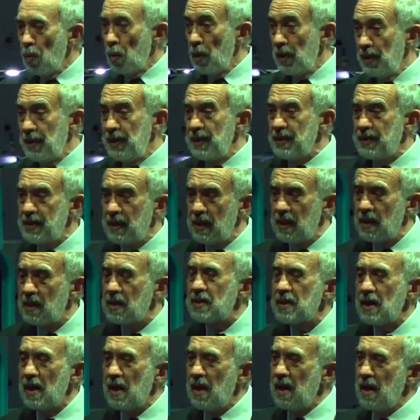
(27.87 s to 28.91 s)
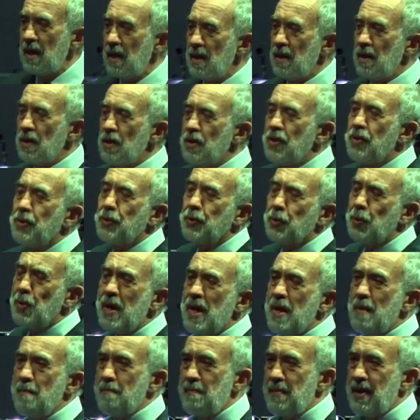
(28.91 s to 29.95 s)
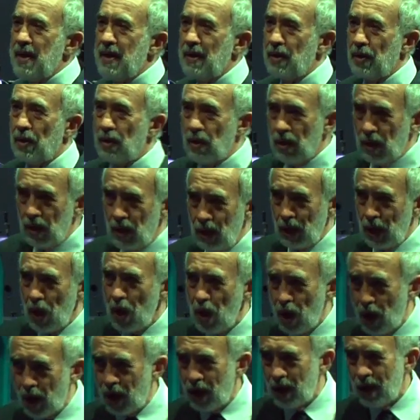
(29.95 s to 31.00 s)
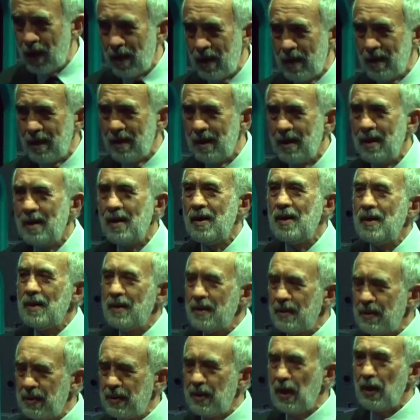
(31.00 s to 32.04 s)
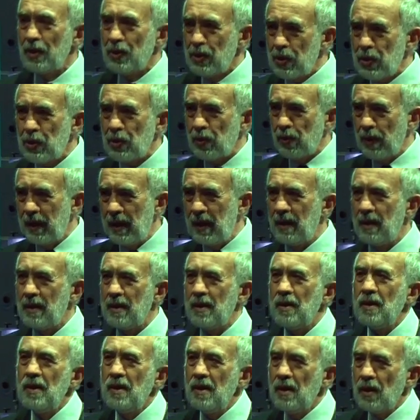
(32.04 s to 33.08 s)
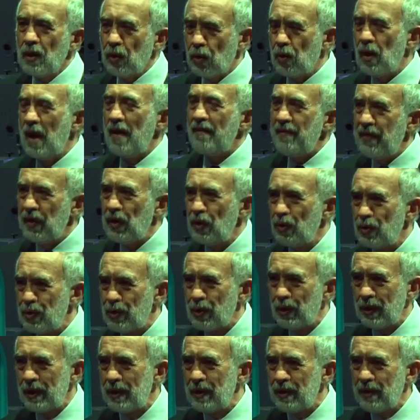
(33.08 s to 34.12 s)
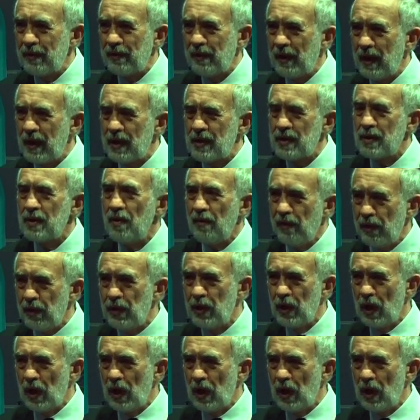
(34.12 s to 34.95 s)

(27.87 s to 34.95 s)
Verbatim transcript: Now, this is a three meter long touchscreen graphic user interface for